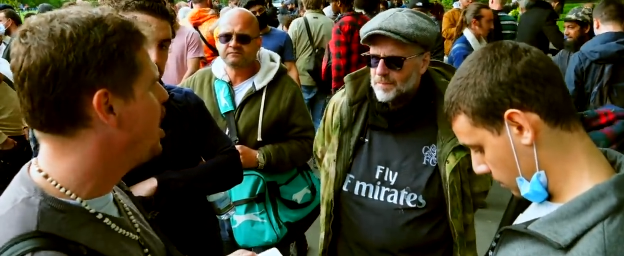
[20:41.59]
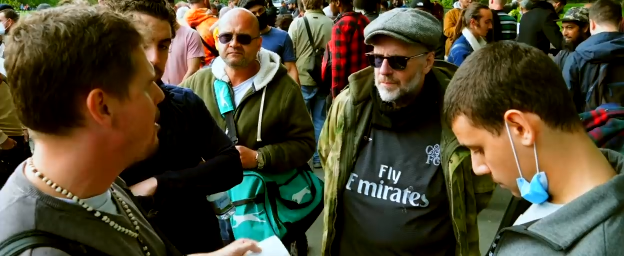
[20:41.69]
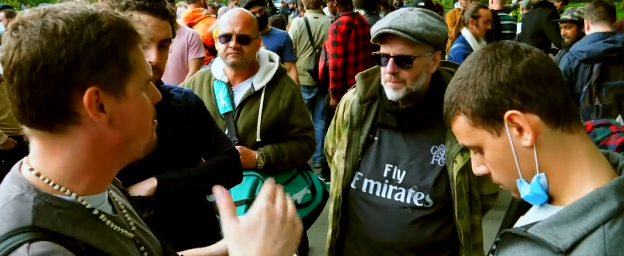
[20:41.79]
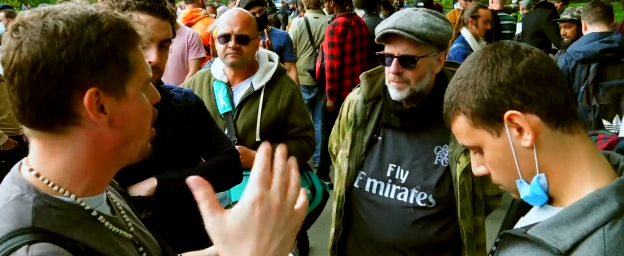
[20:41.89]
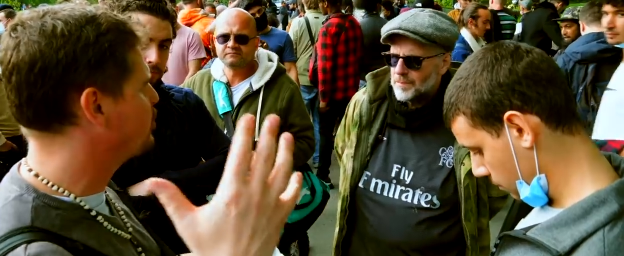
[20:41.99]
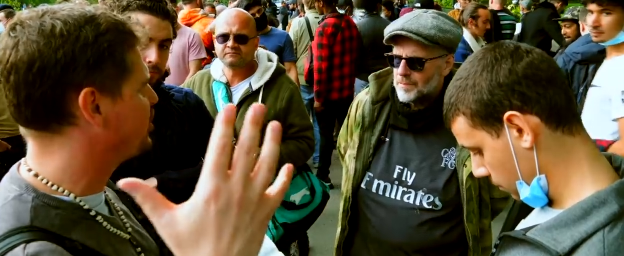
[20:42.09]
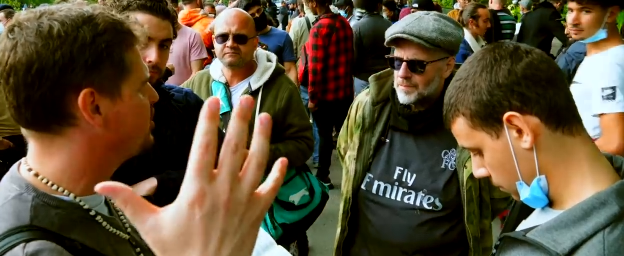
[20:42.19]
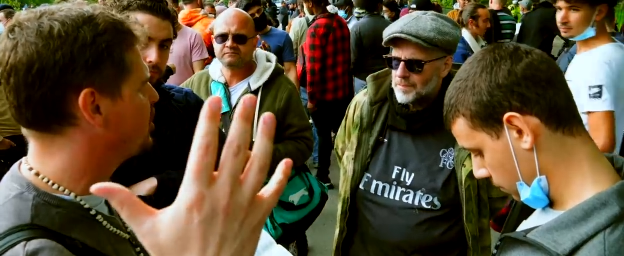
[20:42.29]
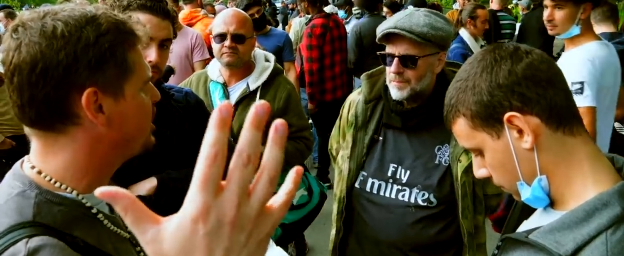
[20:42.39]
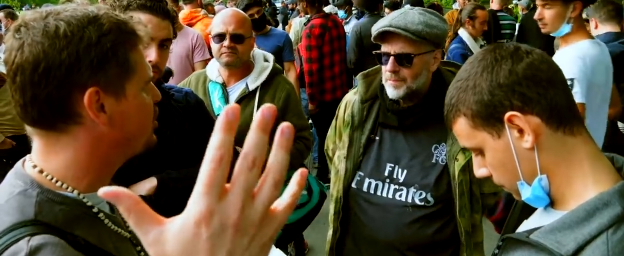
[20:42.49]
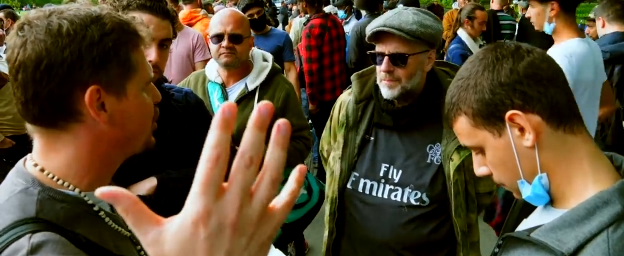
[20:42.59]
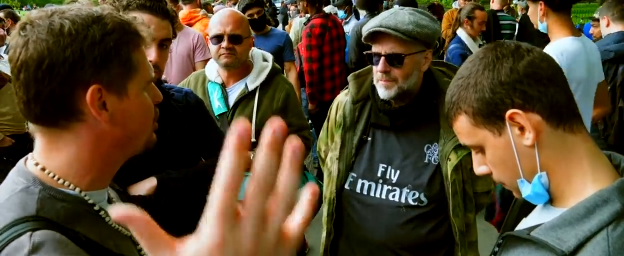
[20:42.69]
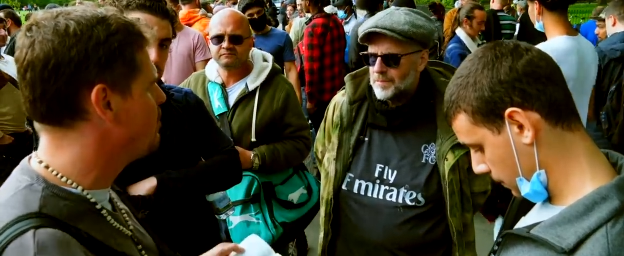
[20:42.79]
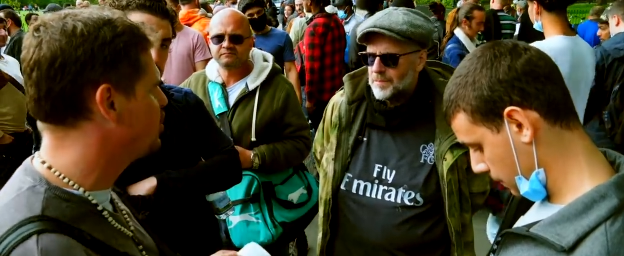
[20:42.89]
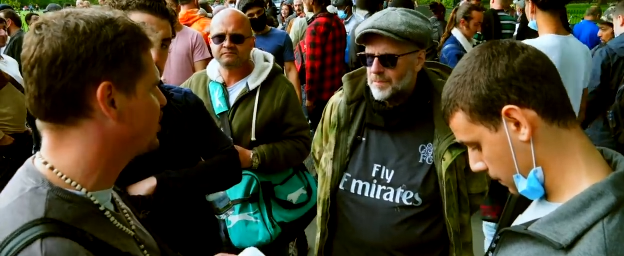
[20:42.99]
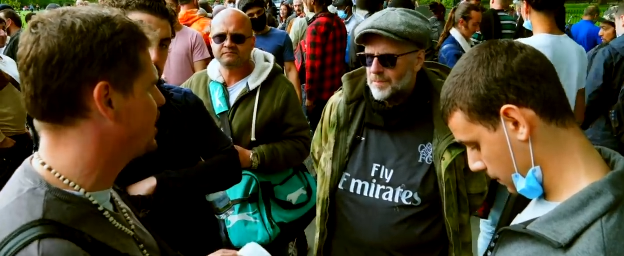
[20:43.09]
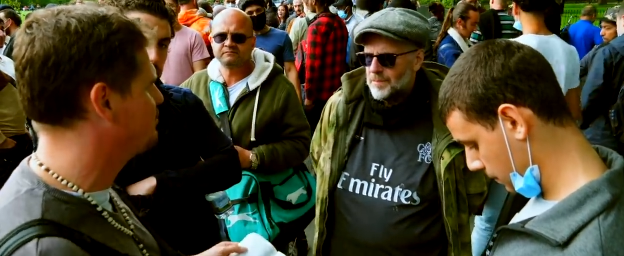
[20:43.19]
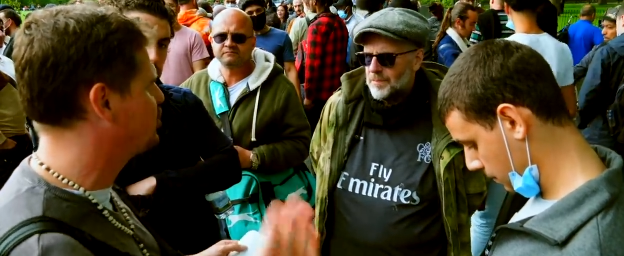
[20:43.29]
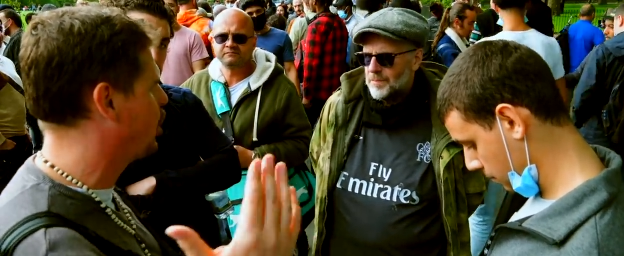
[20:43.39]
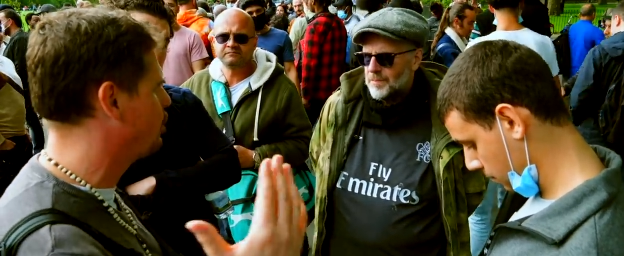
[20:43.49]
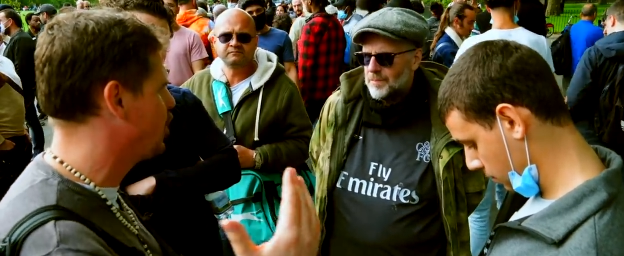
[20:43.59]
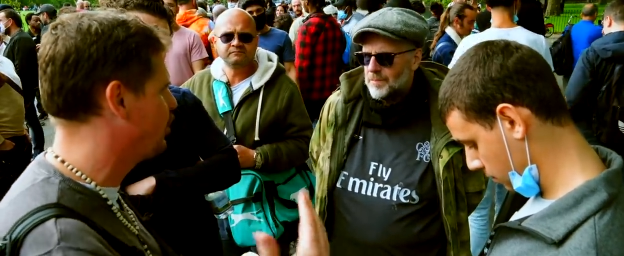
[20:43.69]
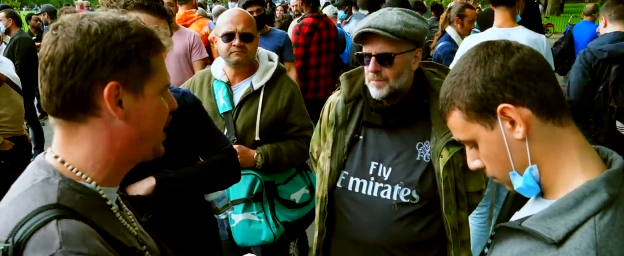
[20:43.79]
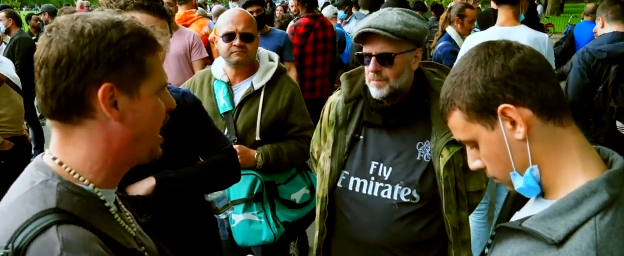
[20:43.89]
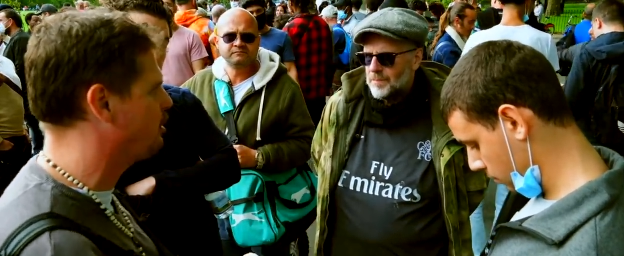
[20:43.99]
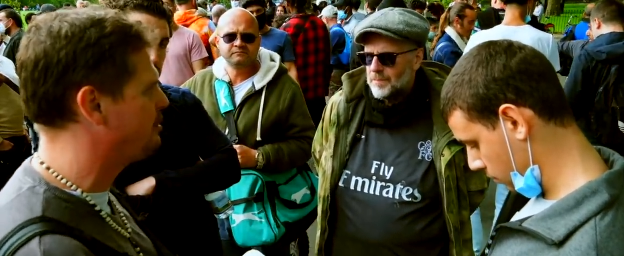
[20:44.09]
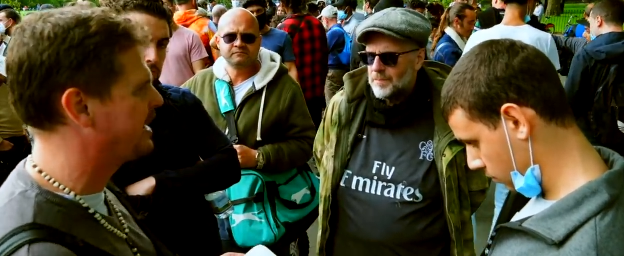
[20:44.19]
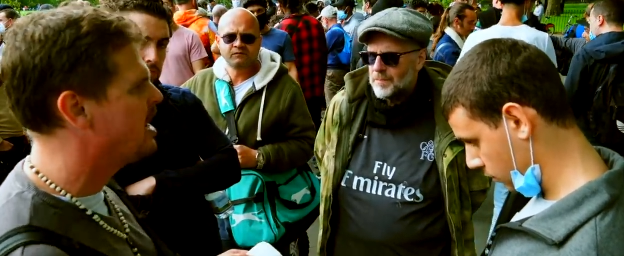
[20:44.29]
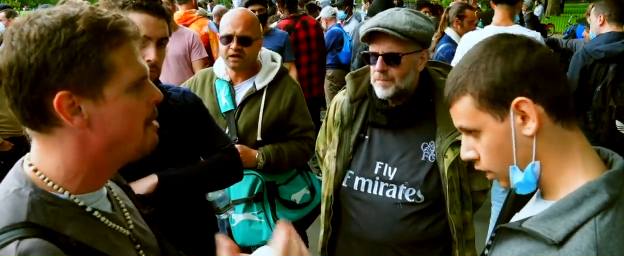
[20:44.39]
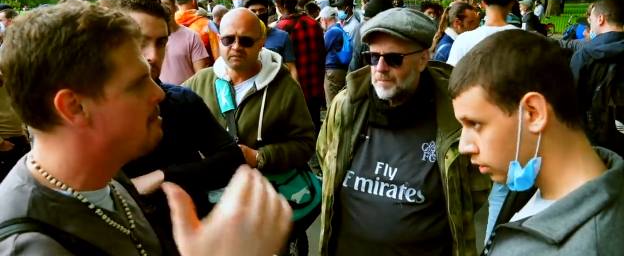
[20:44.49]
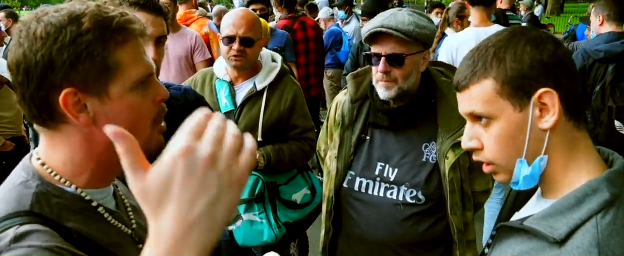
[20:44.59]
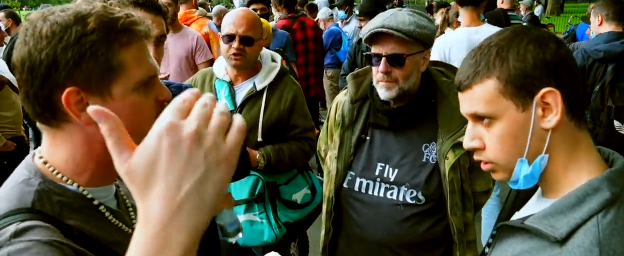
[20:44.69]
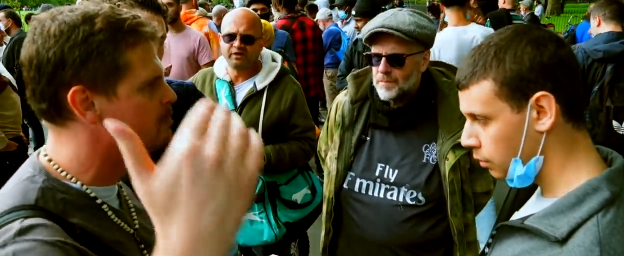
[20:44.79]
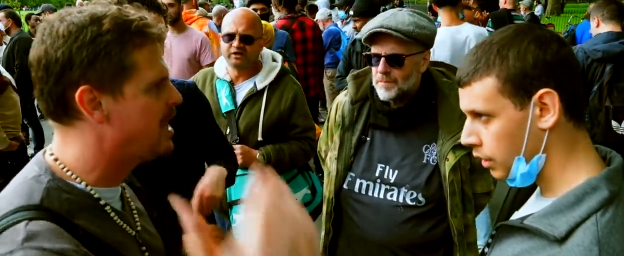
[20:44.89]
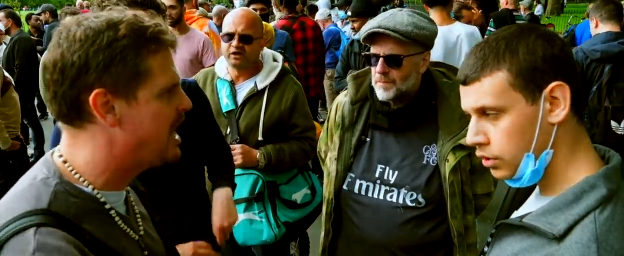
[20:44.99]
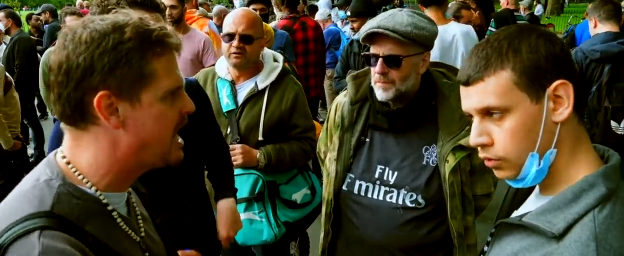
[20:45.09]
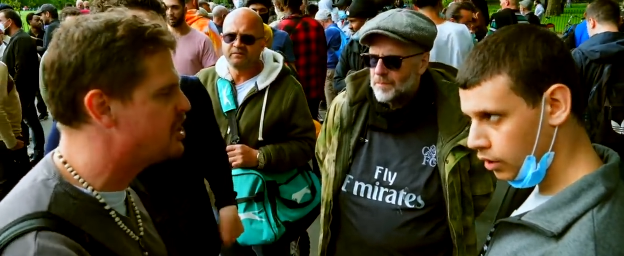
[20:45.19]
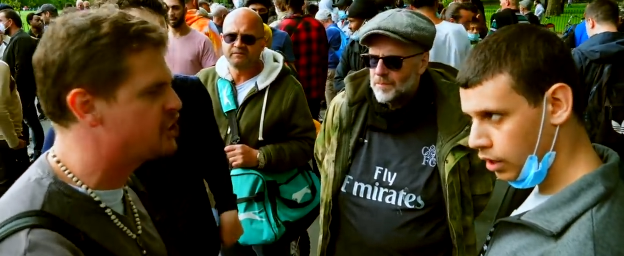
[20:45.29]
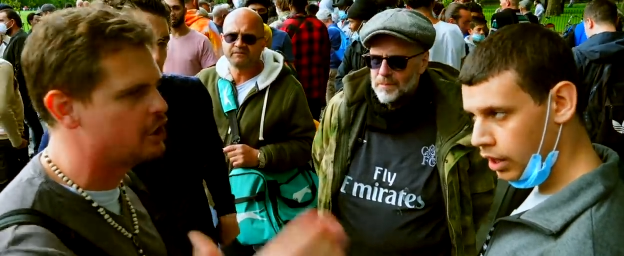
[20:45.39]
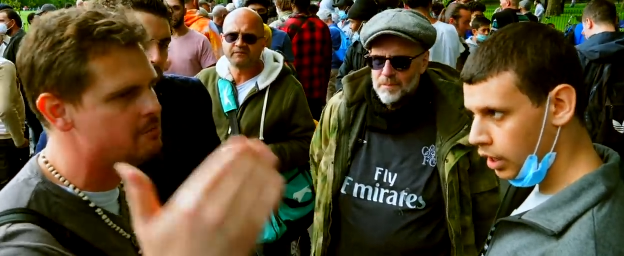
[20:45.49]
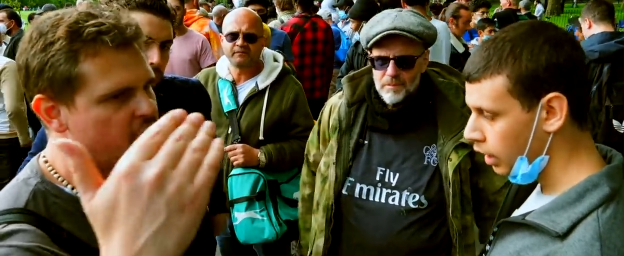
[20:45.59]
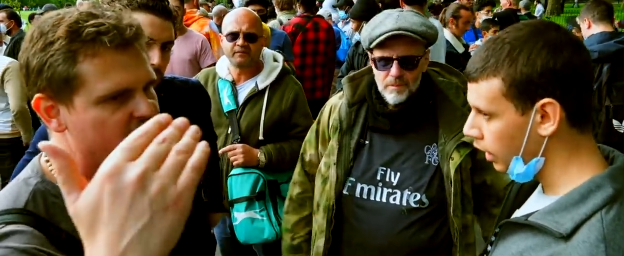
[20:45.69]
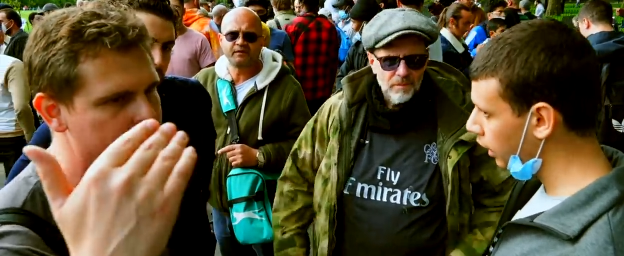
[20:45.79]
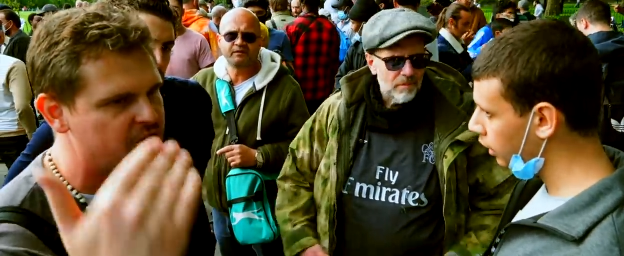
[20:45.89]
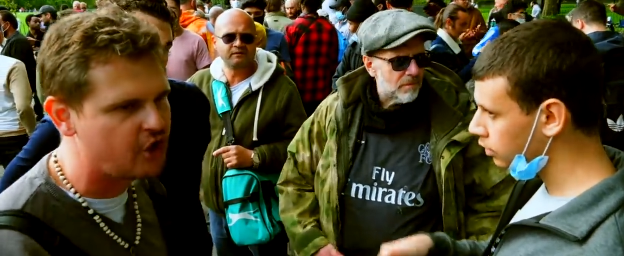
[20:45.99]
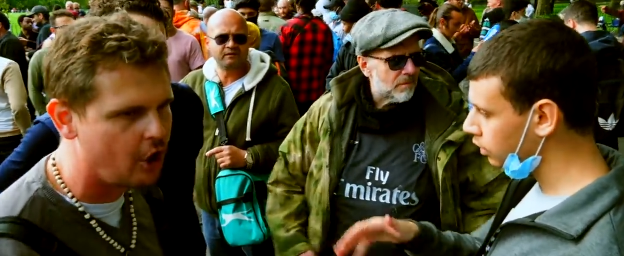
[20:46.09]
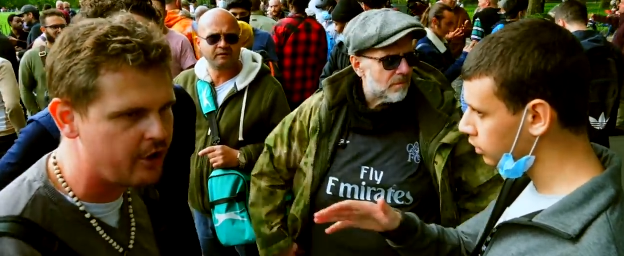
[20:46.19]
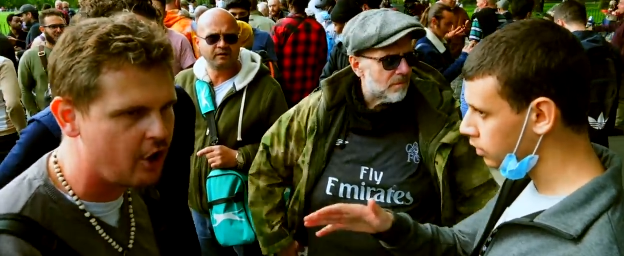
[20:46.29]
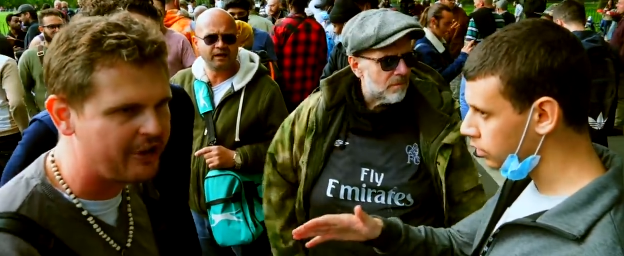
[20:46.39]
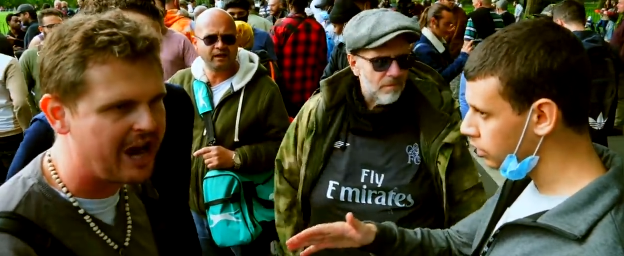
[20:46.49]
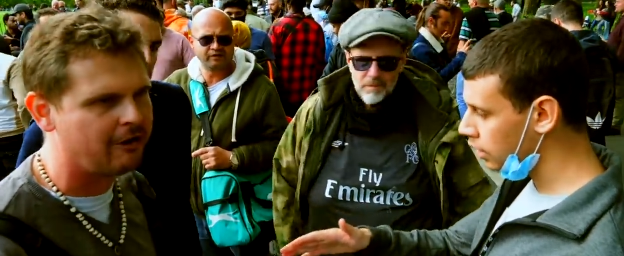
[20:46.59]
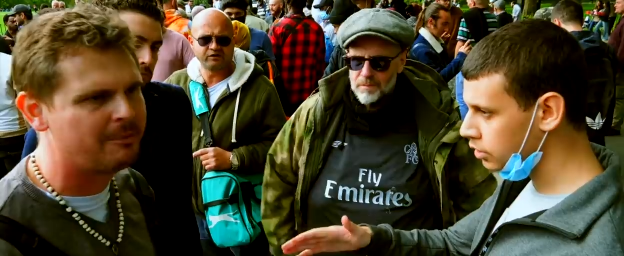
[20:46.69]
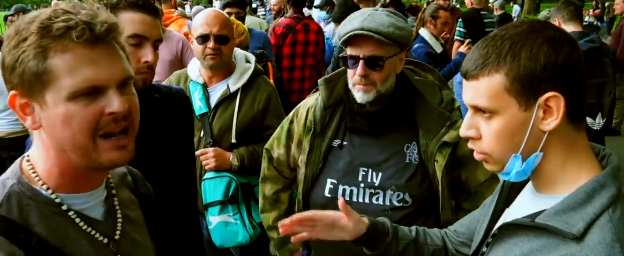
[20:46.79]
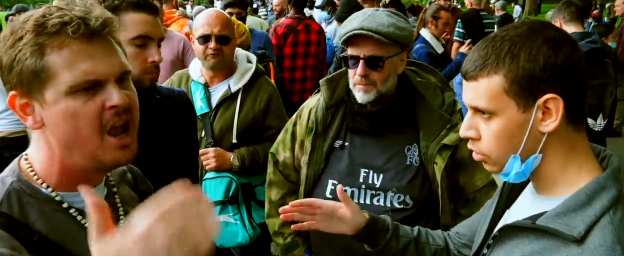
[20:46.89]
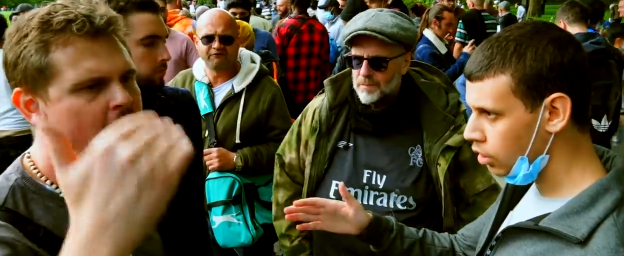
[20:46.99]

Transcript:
Speaker 1: Most Indonesian Muslims don't know the Arabic. Most Malaysian Muslims don't know the Arabic.